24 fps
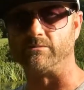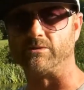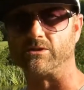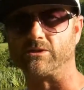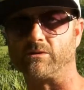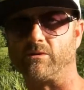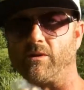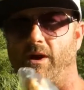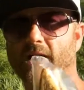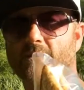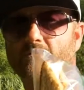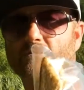
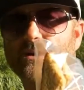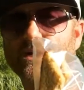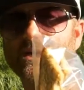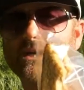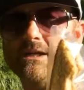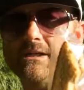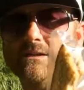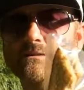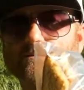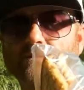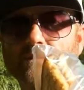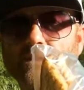scrap
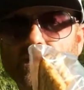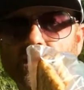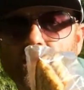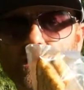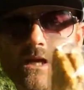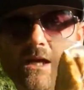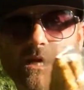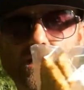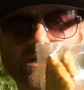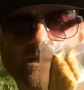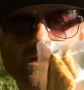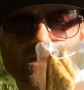bait
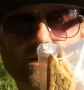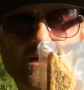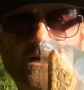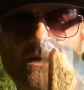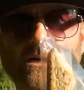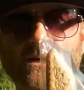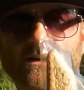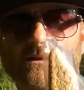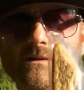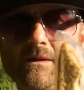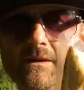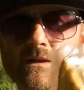and
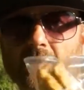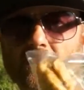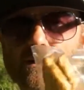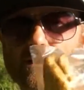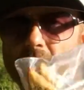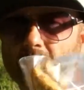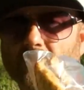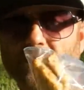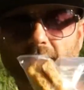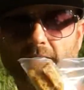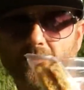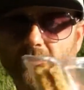
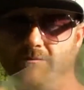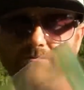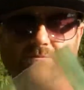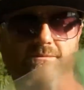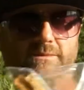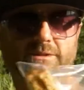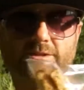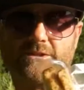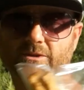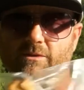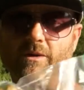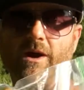
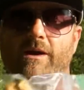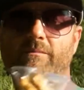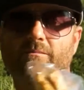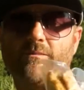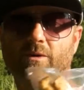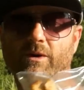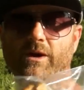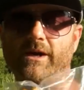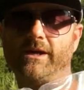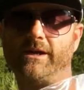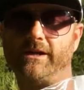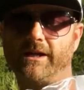scrap
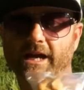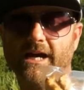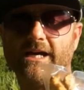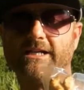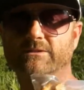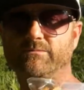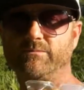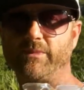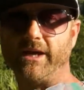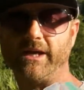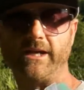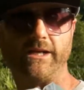bread
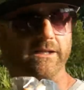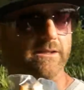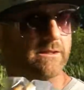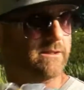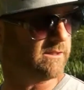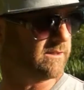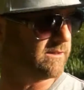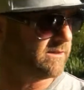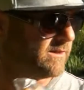as bait. And